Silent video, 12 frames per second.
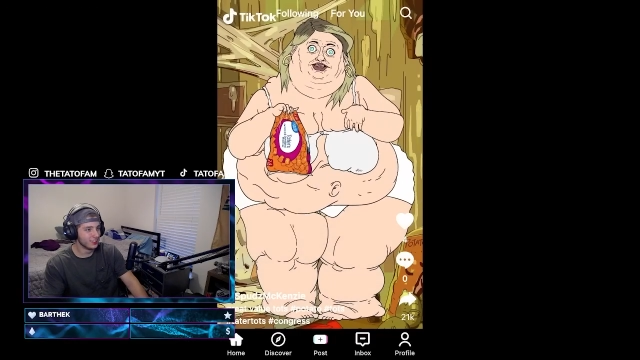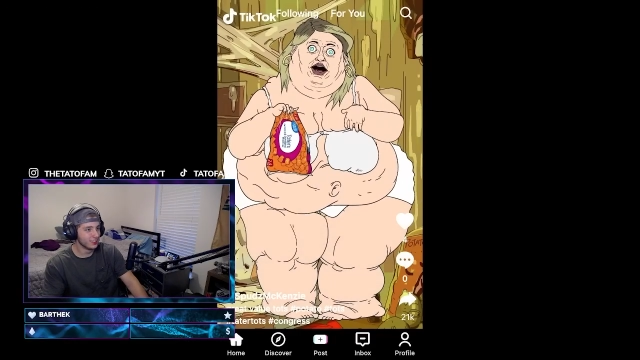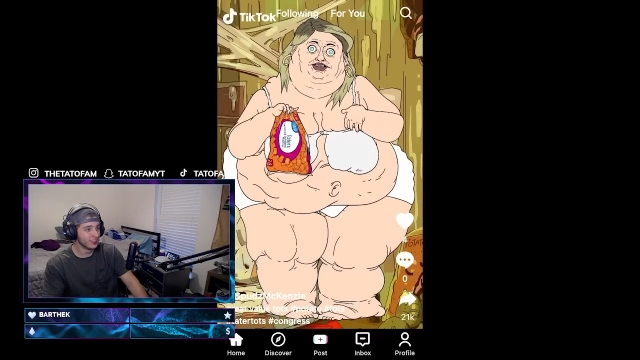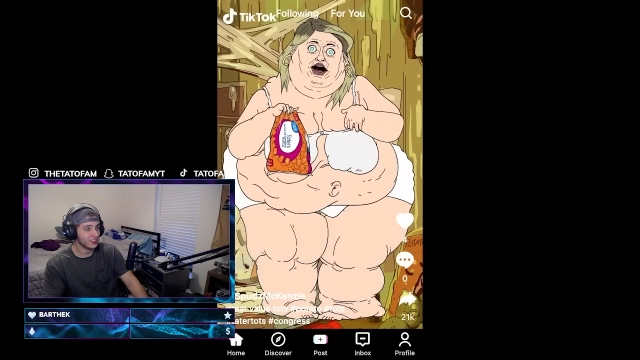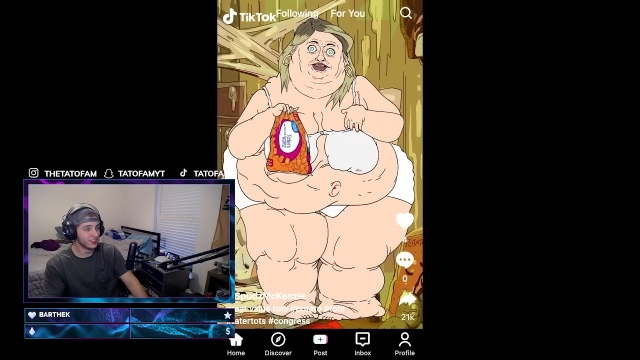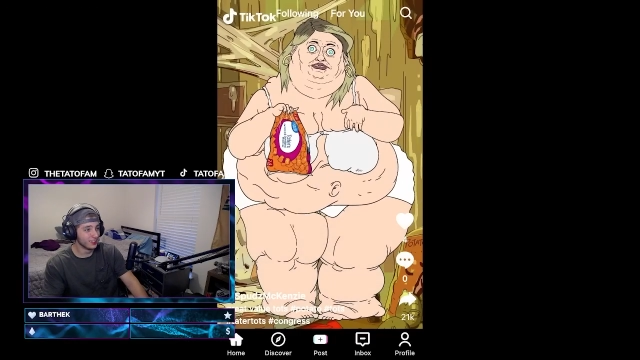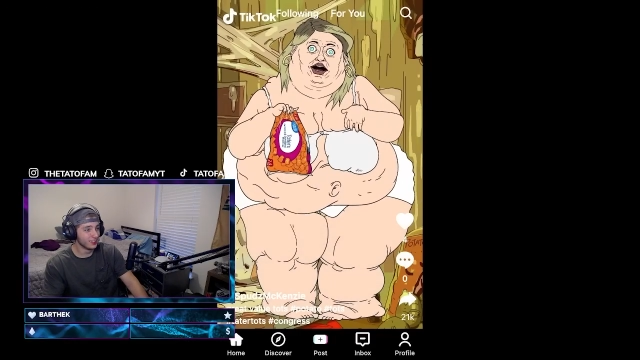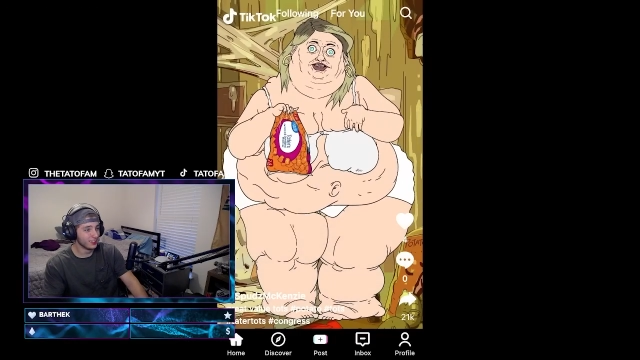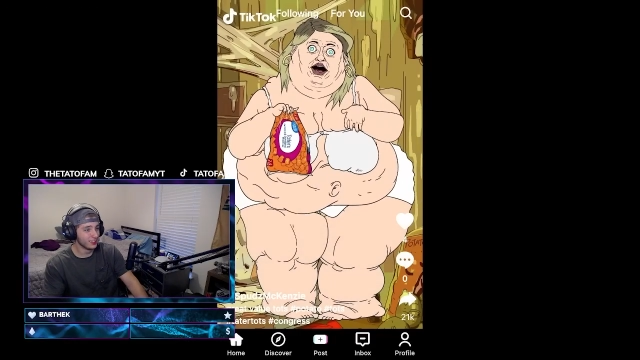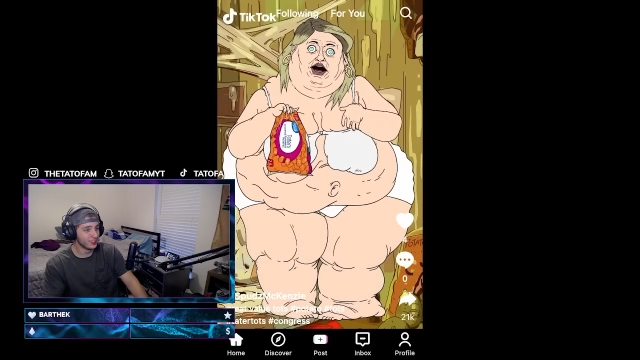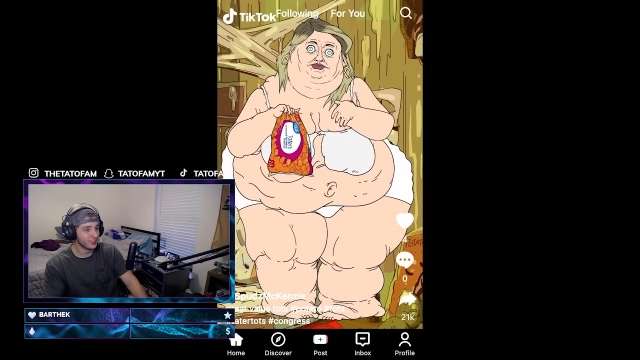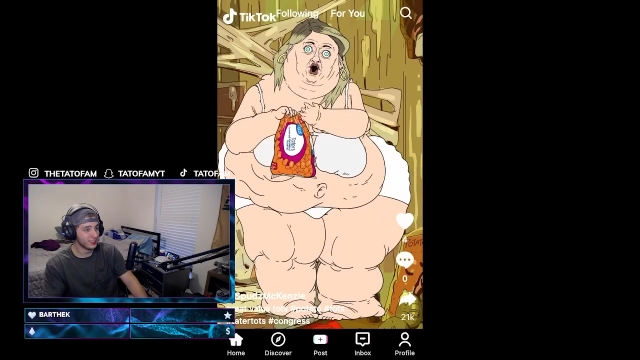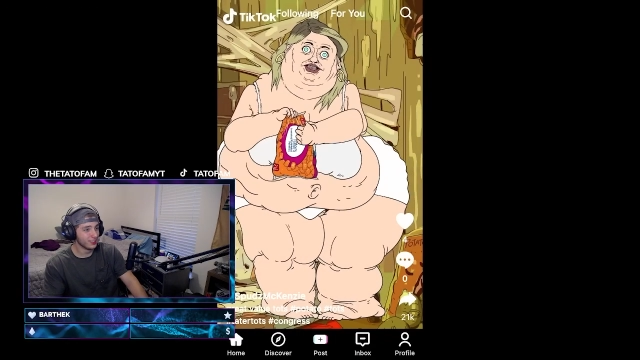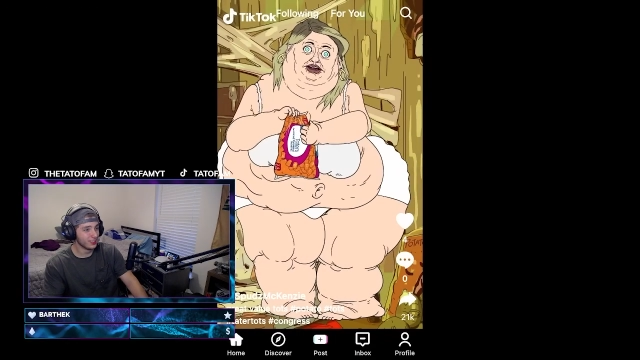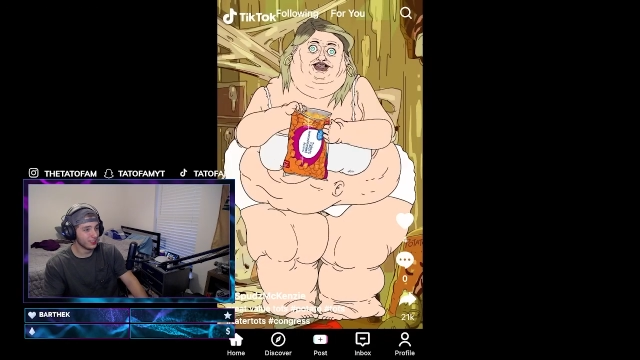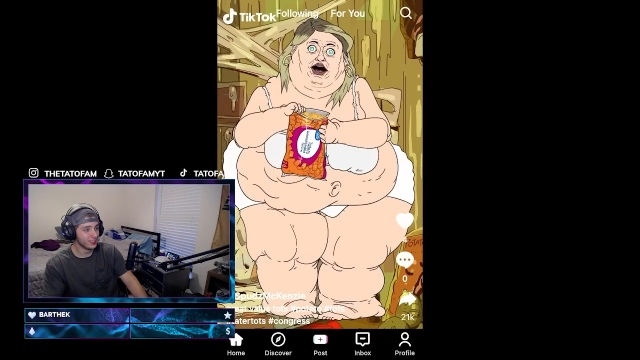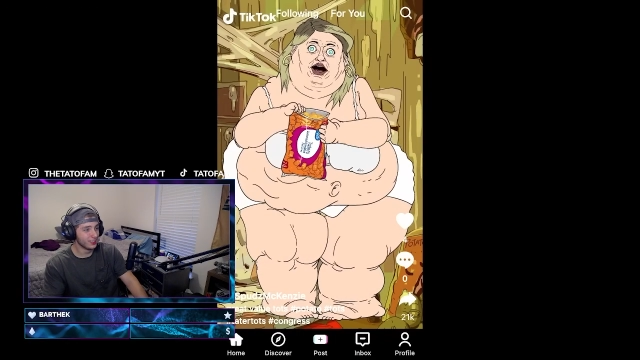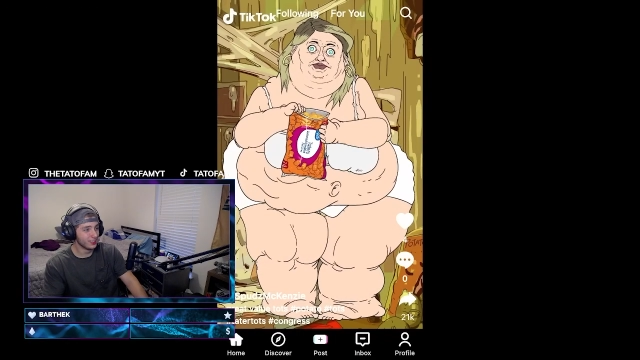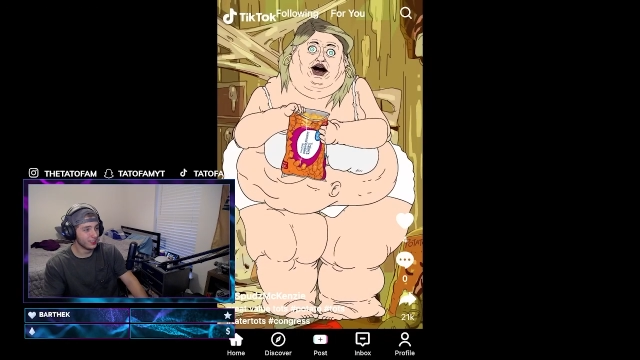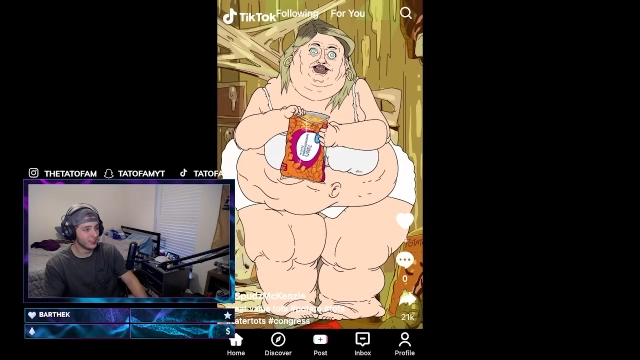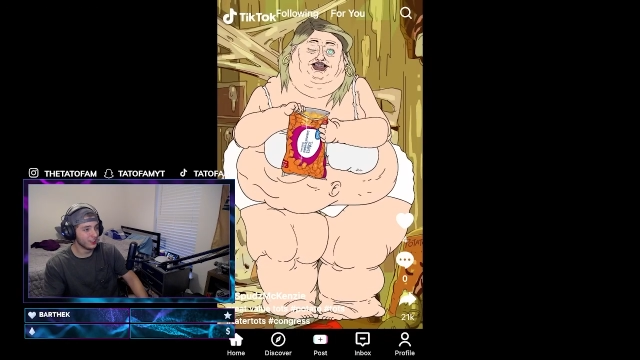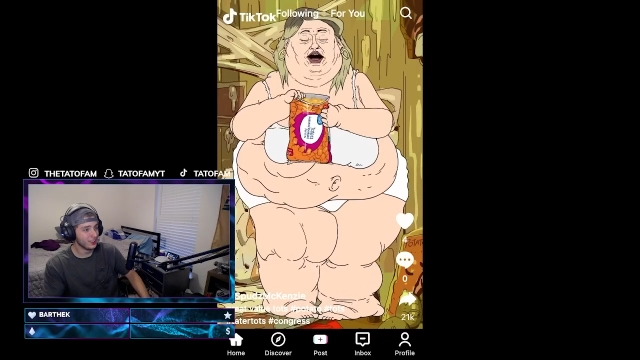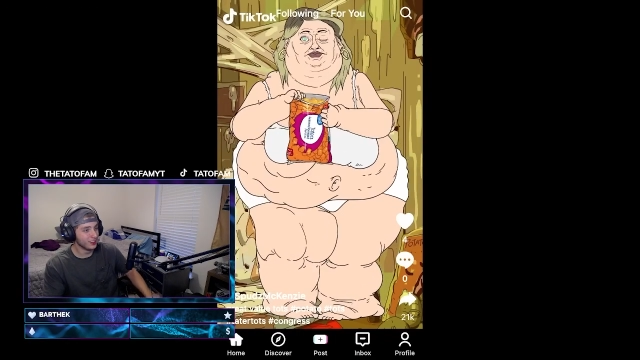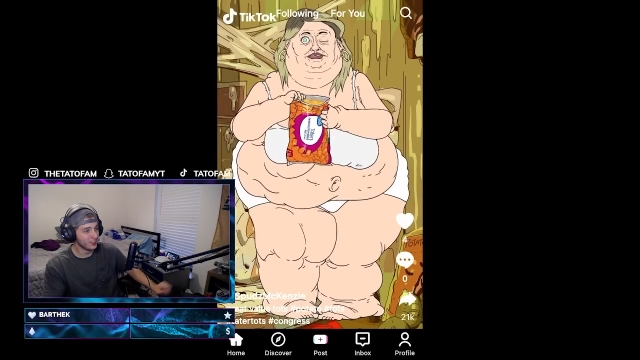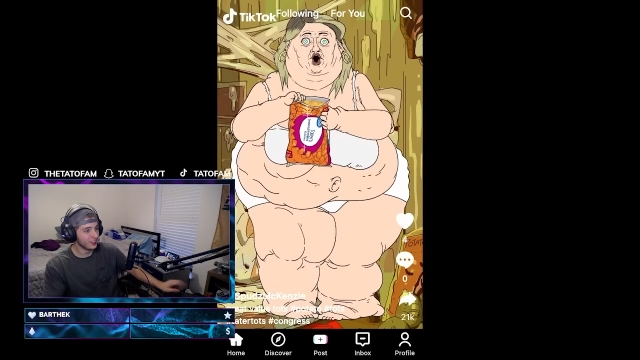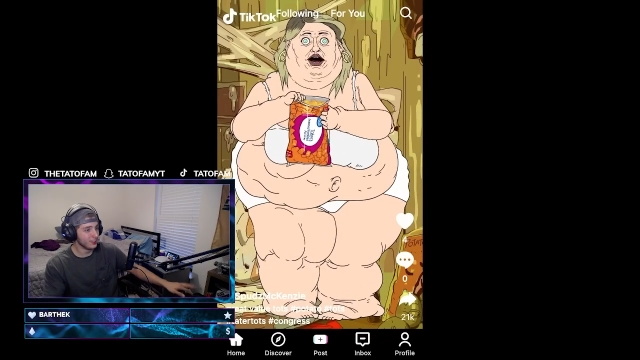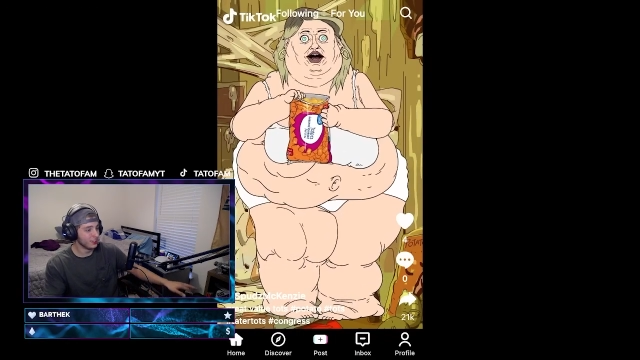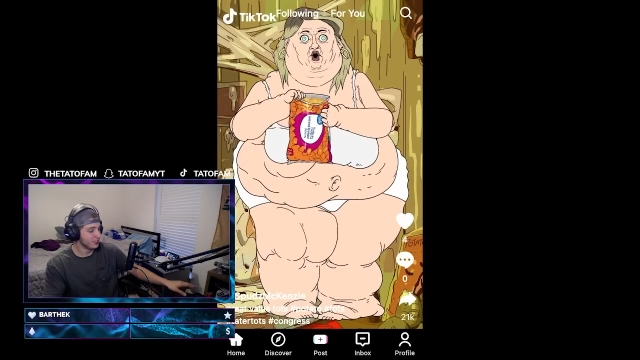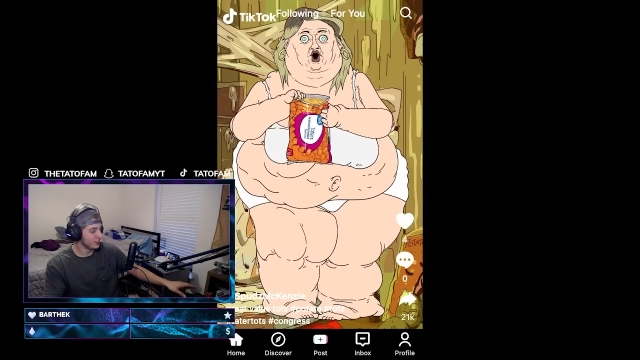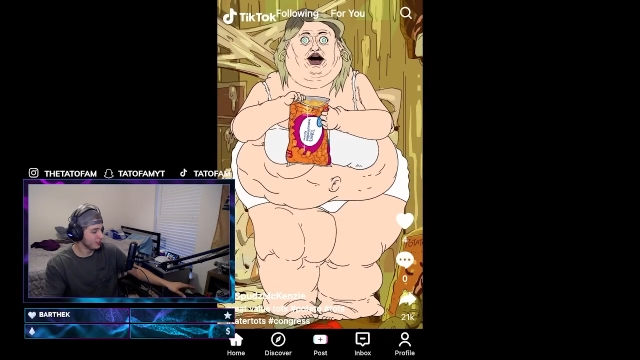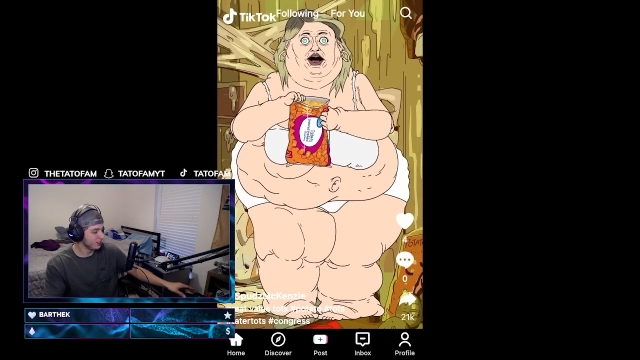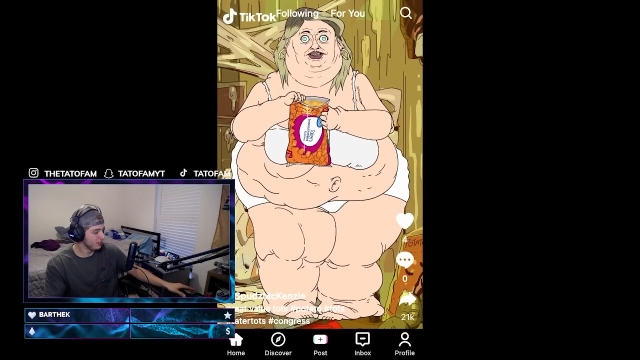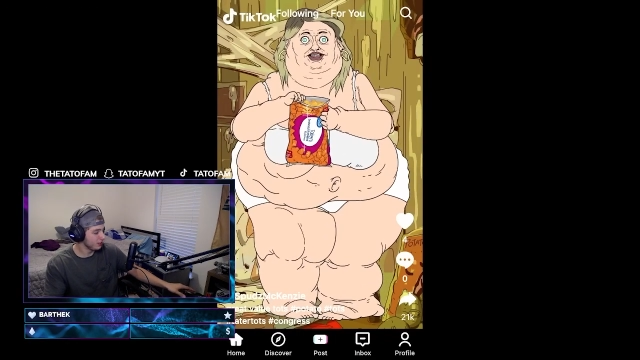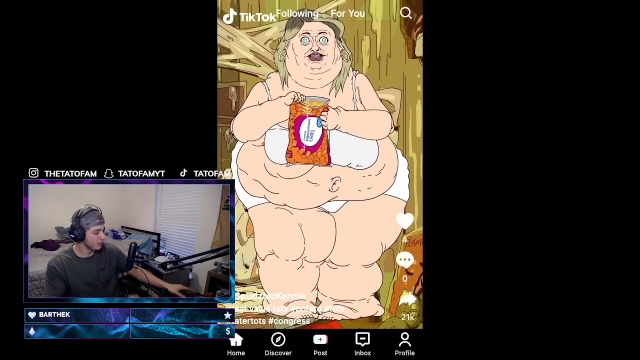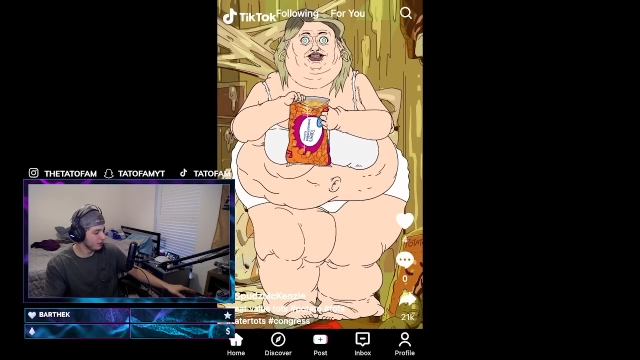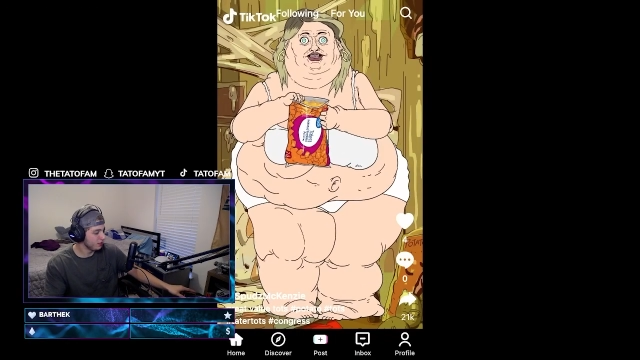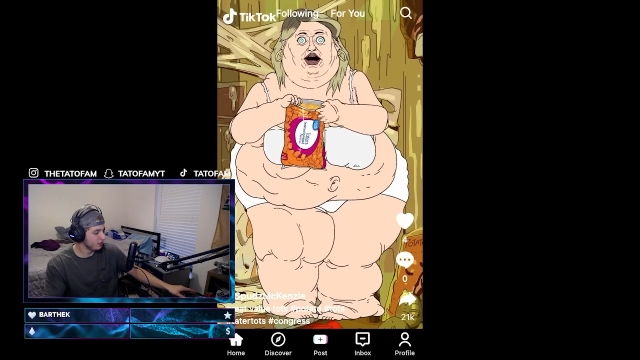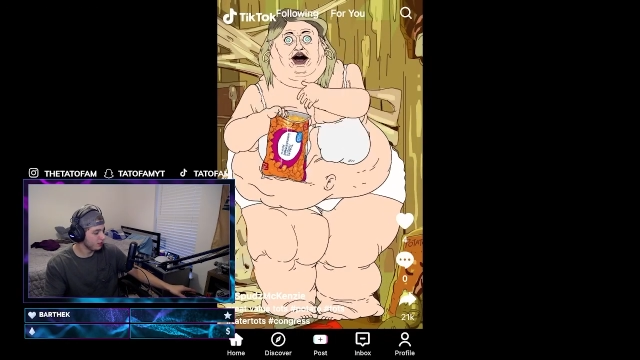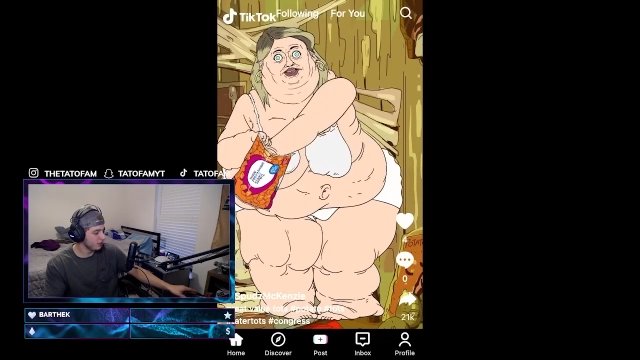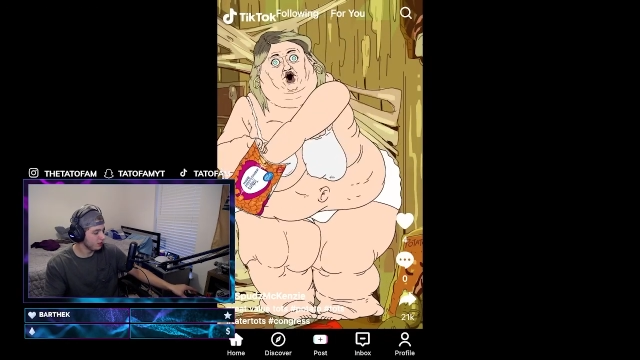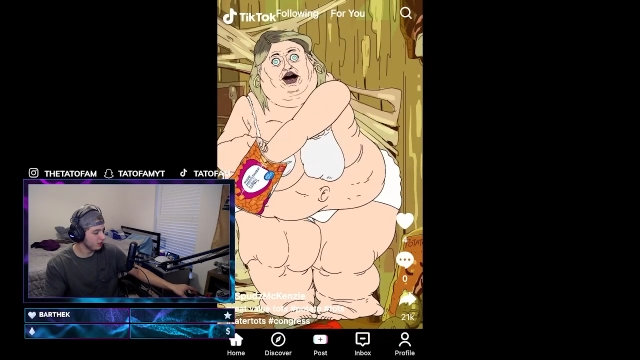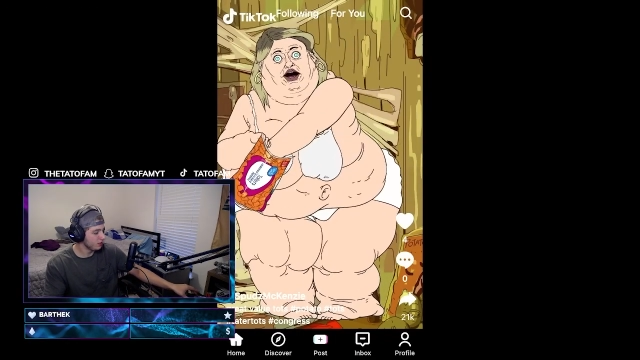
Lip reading: Gonna see if we can't put this in my deep fryer, if